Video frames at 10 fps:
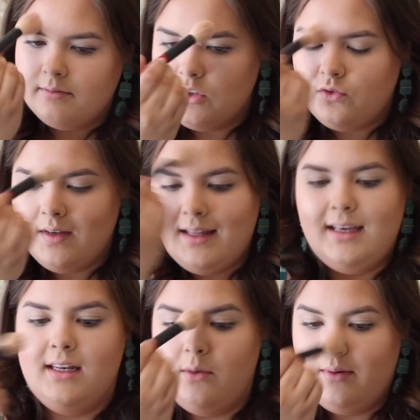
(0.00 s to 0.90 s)
Just
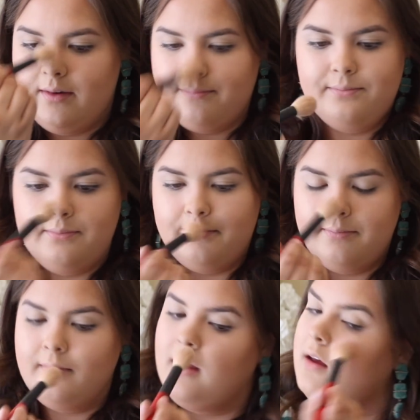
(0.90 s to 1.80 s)
really anywhere
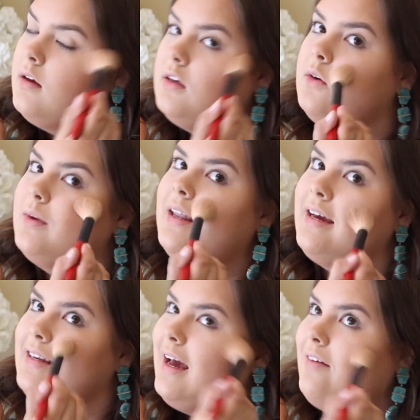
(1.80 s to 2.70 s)
you would
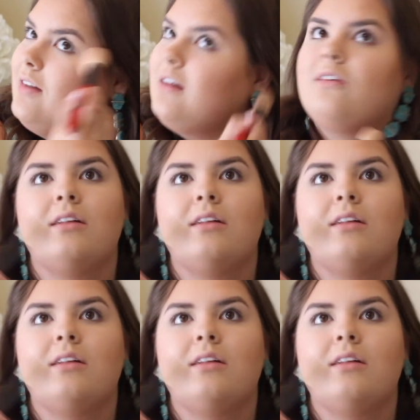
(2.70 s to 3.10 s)
like to have a little